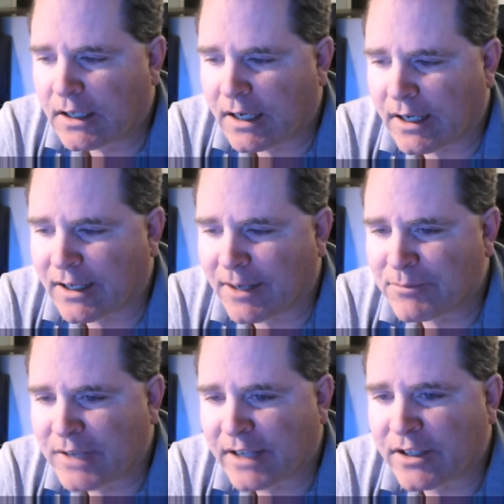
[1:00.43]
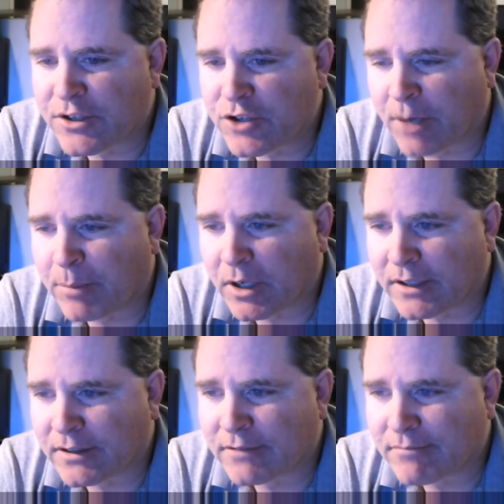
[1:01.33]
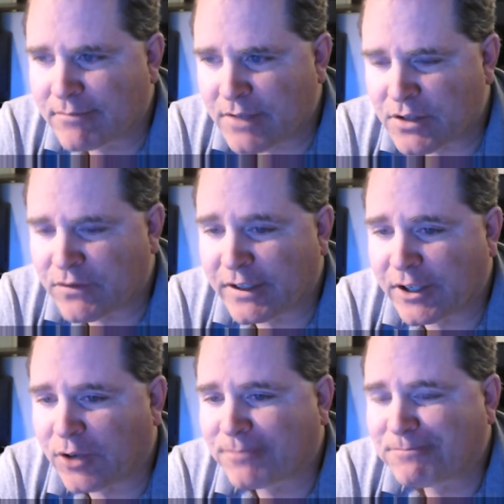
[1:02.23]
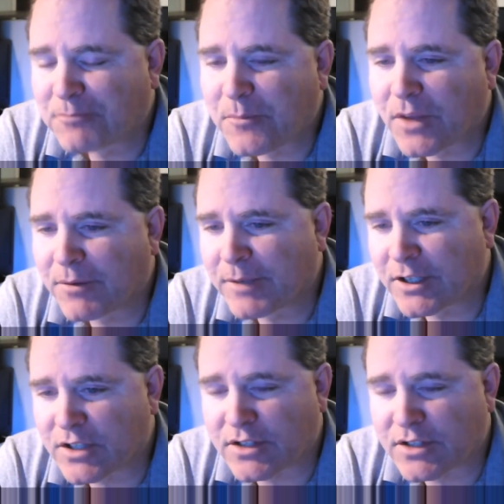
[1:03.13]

uh, I'm getting a jump on this video because I